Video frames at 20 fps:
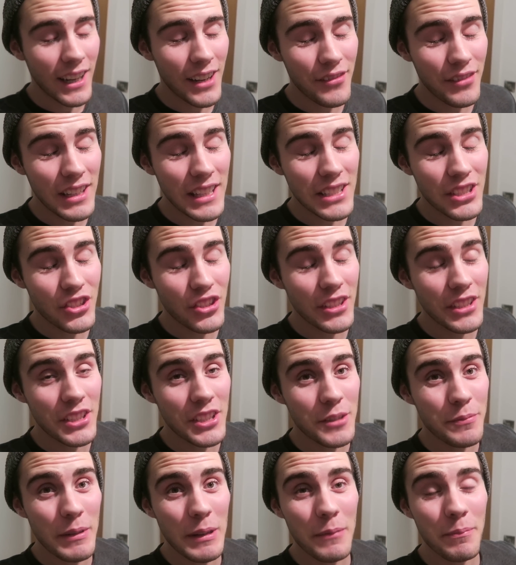I've literally
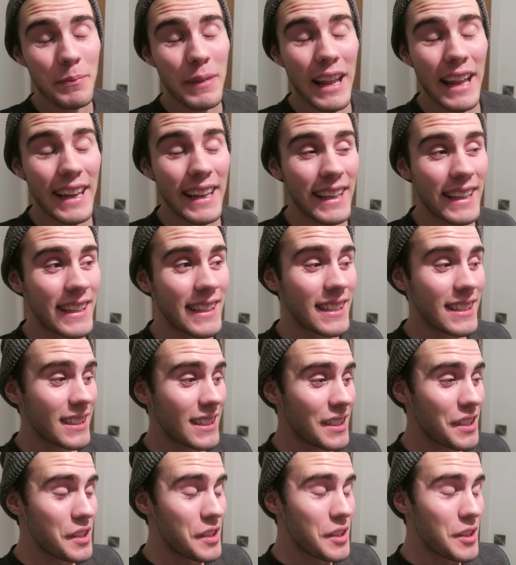just been planning
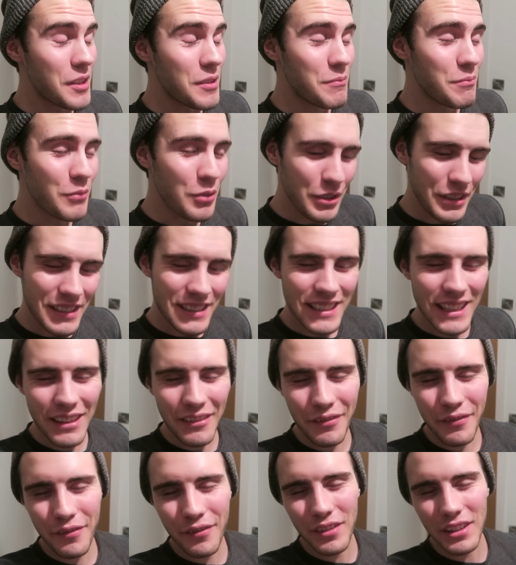more
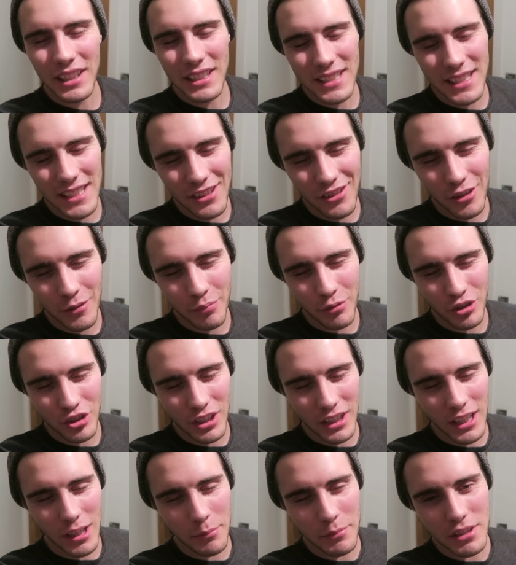stuff for the secret
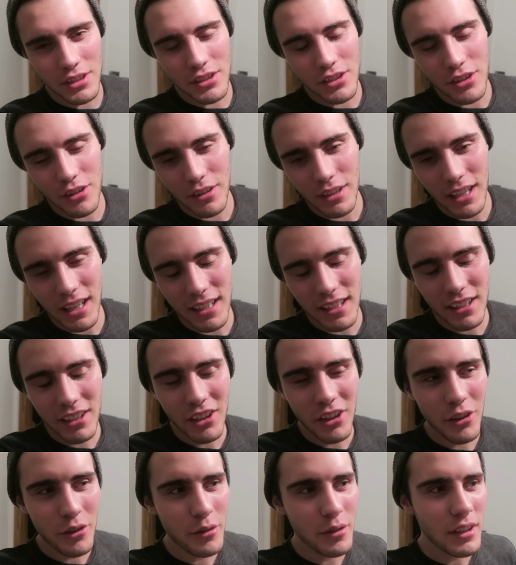project coming soon. And I
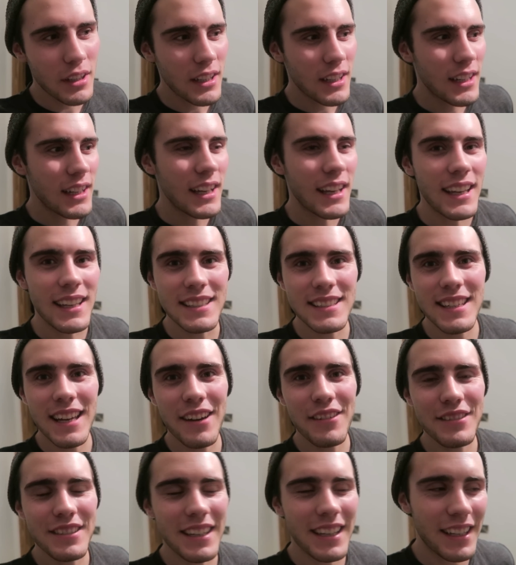know it
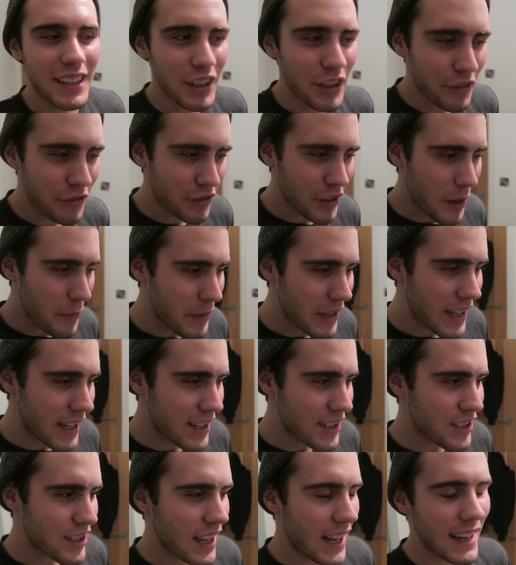sounds like a lot of
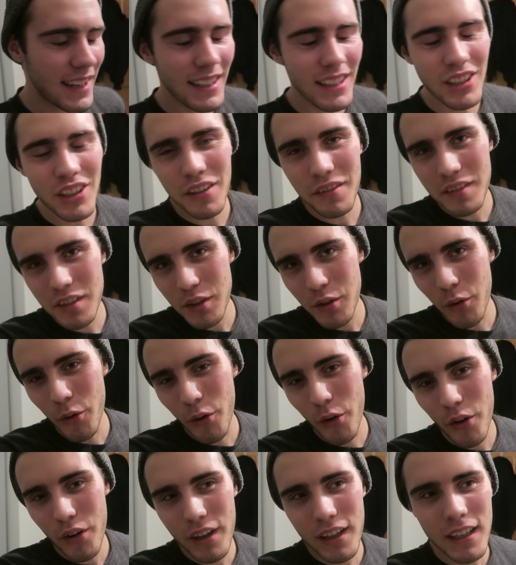rubbish and a lot of
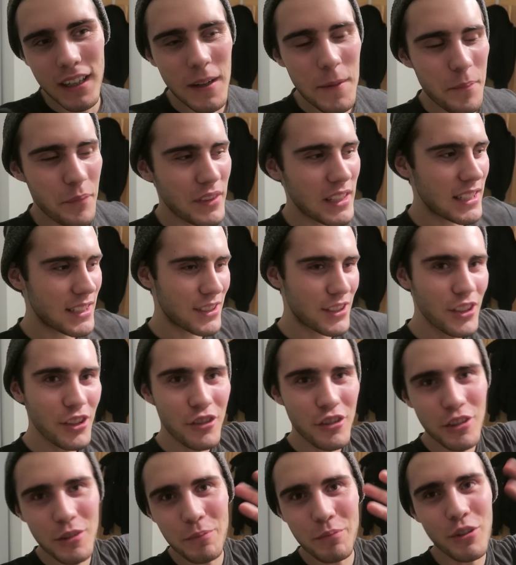talk. This
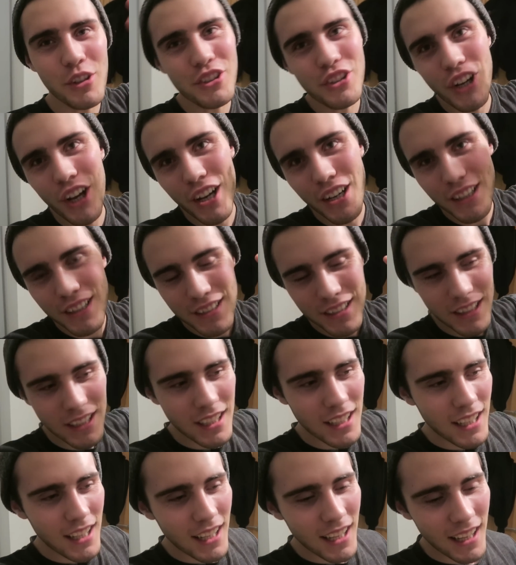secret project,
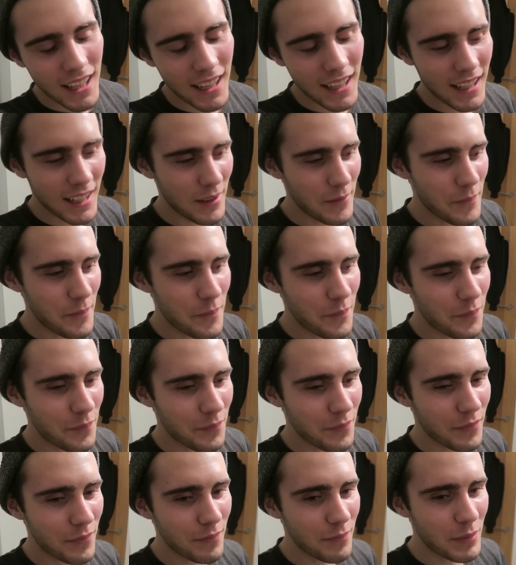but
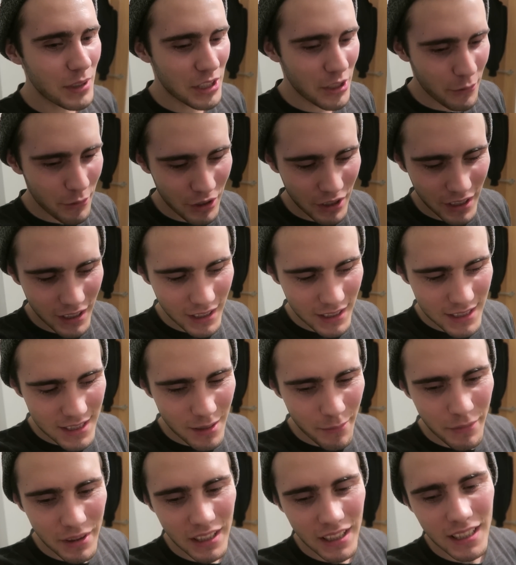don't worry
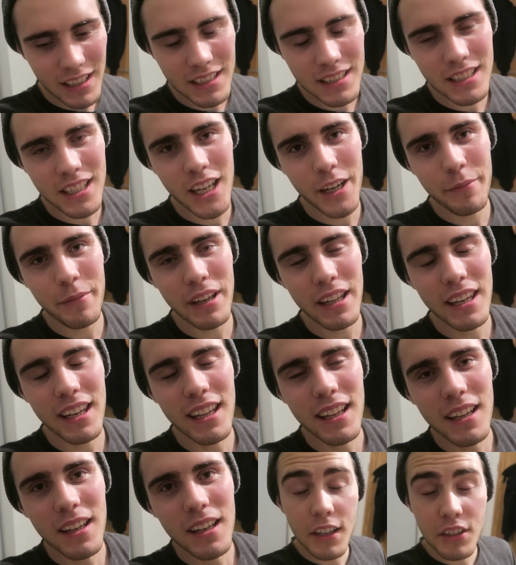guys, something is
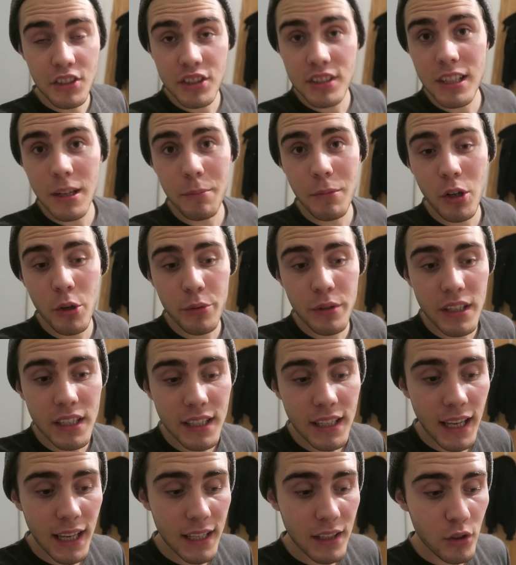coming. I just
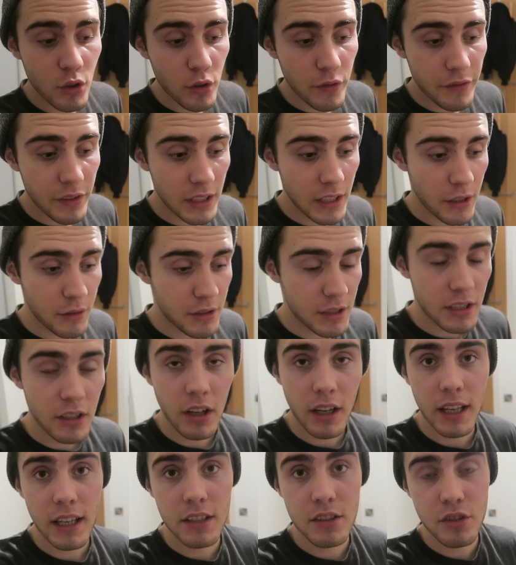uploaded a new video
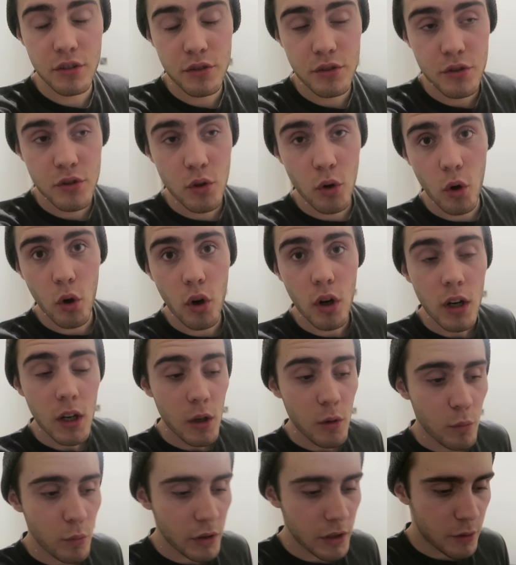tonight, as you saw,
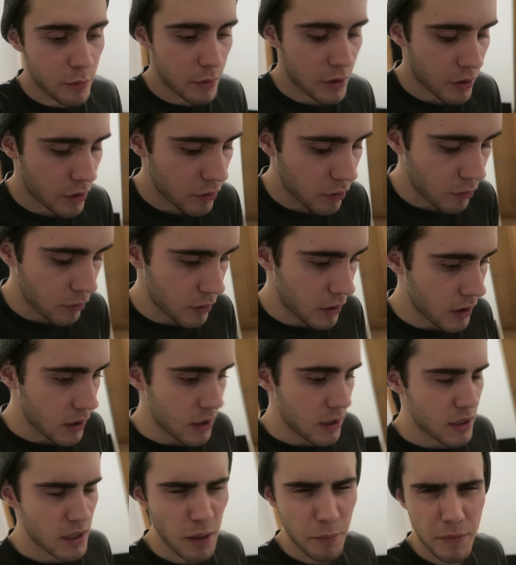which was called
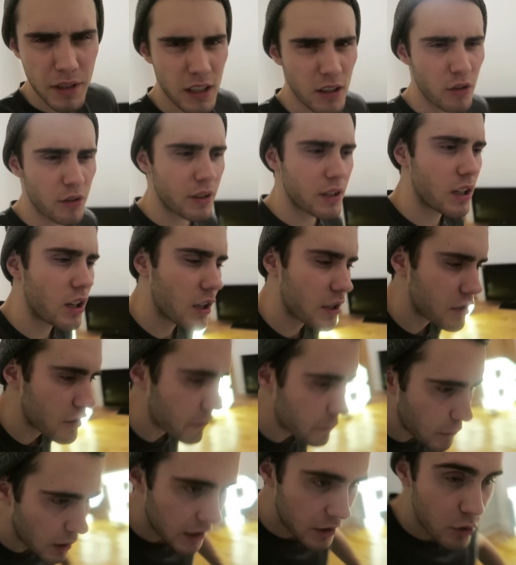something along the
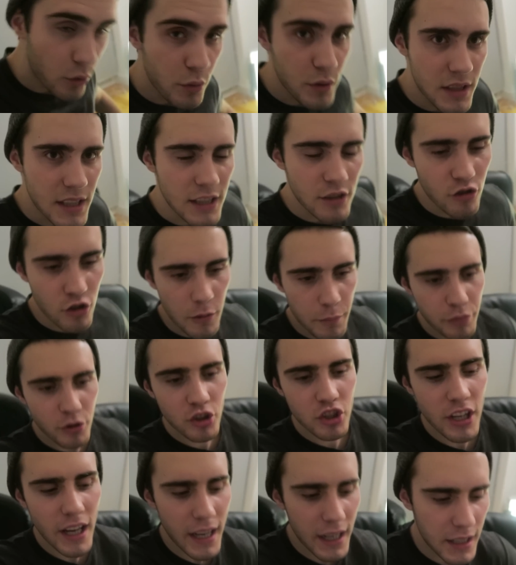lines of my new secret
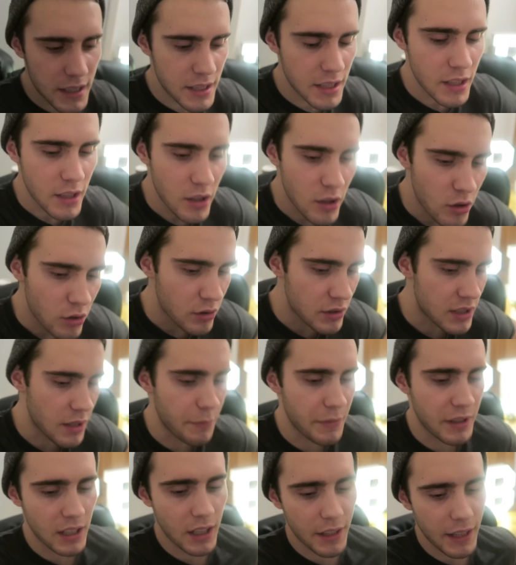project,
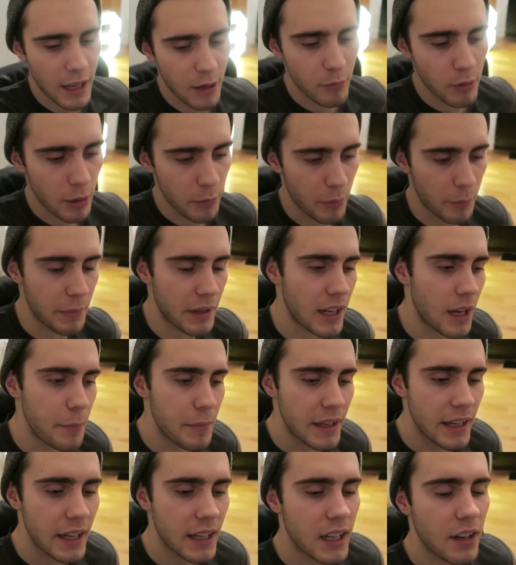something like that. Wait 1 minute, let
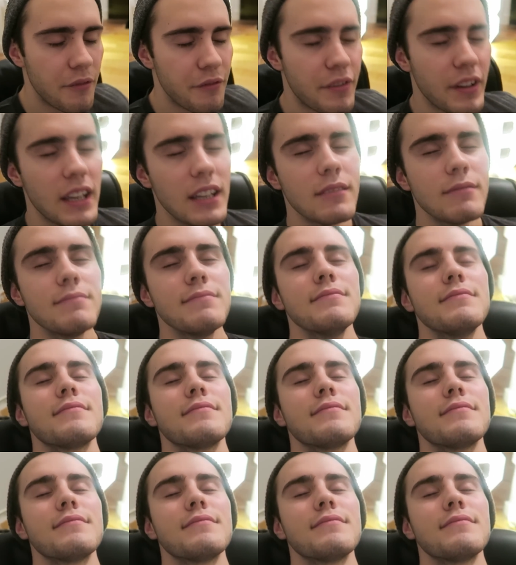me get comfy.